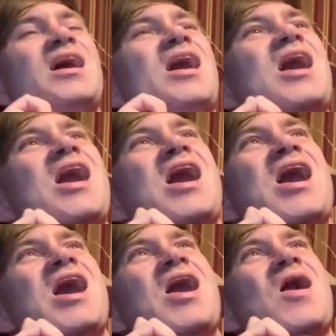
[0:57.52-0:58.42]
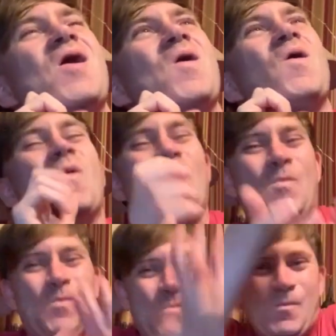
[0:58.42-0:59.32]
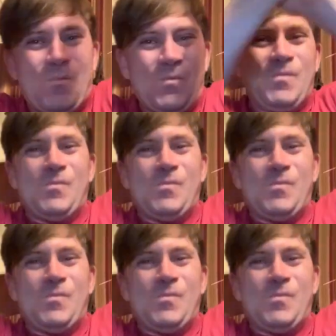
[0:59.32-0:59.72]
No one is speaking in this clip.